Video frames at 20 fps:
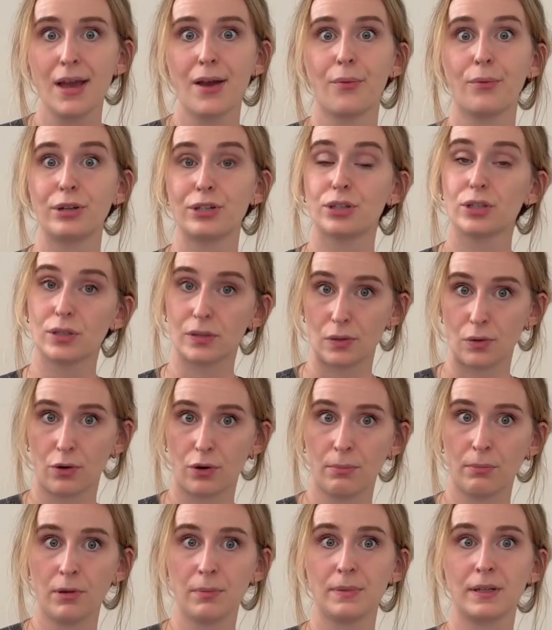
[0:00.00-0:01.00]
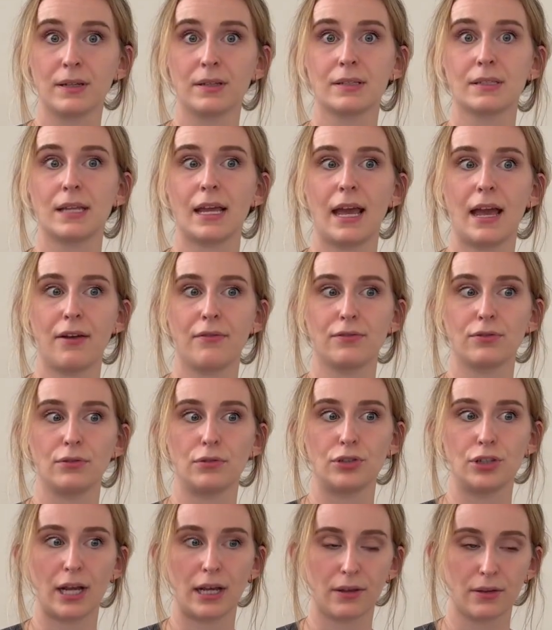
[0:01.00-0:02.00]
which is normal because they have to
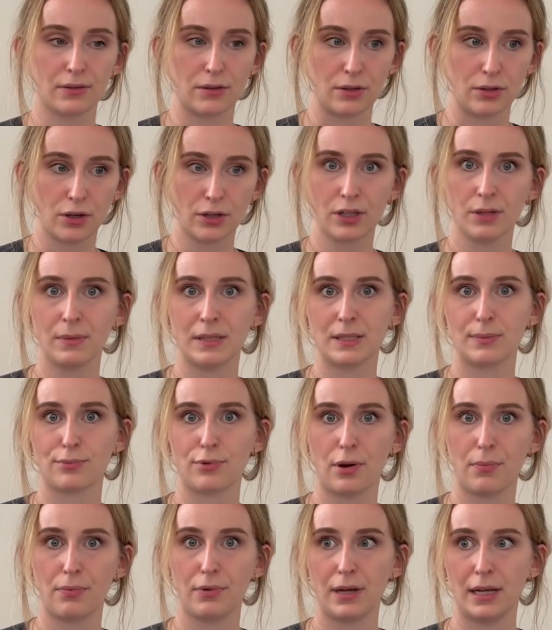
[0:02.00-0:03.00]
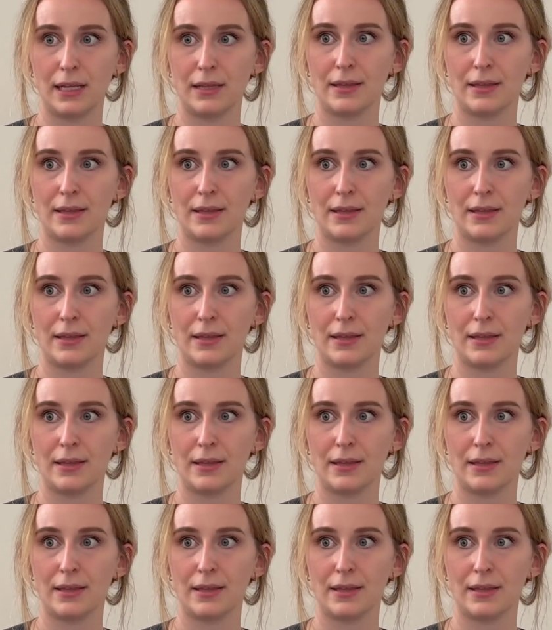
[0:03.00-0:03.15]
check the documents properly,